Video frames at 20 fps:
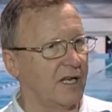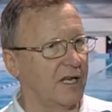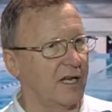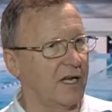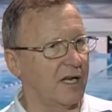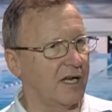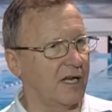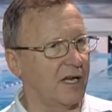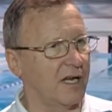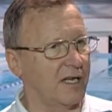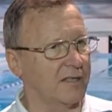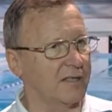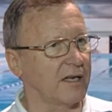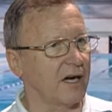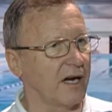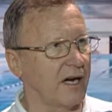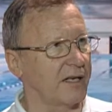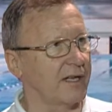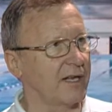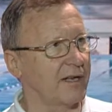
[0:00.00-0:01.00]
and
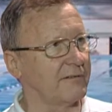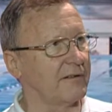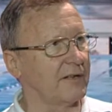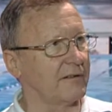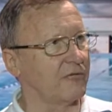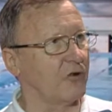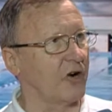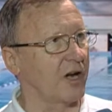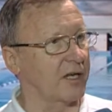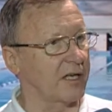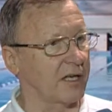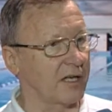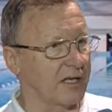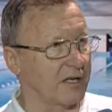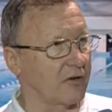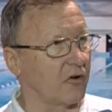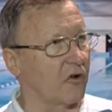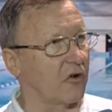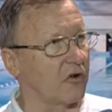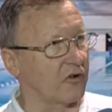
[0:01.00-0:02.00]
high level work
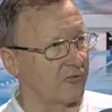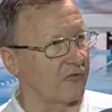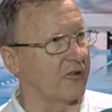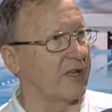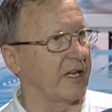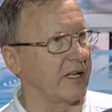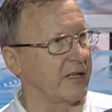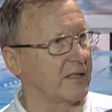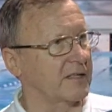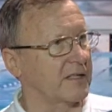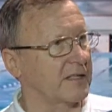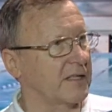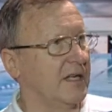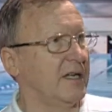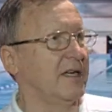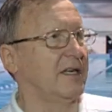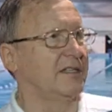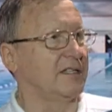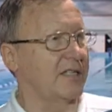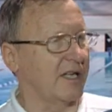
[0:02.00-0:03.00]
in all fields,
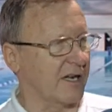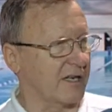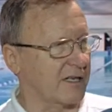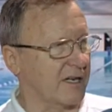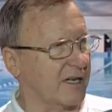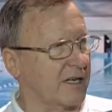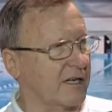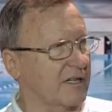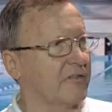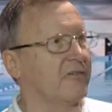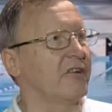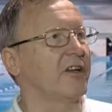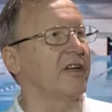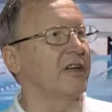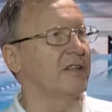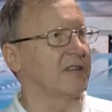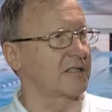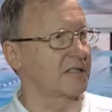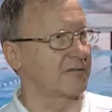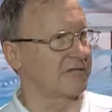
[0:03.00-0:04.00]
technical
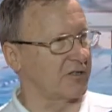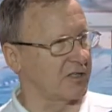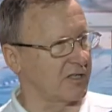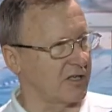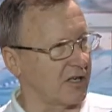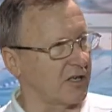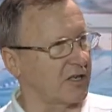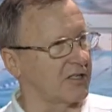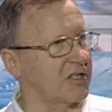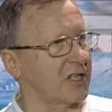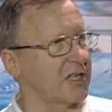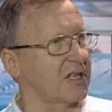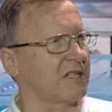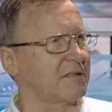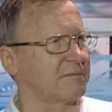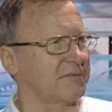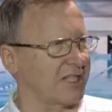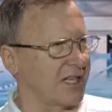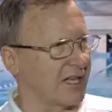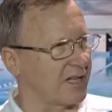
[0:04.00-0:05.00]
fields,
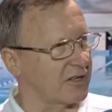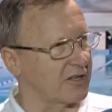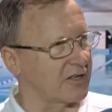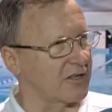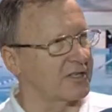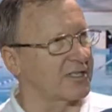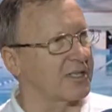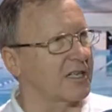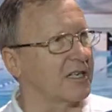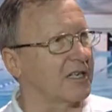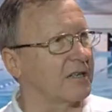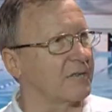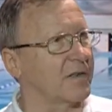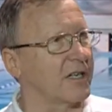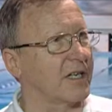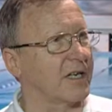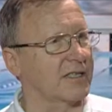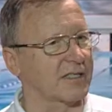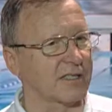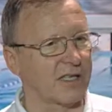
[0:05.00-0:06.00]
physiological, psychological
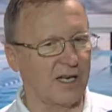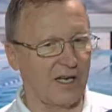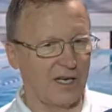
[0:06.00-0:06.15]
fields,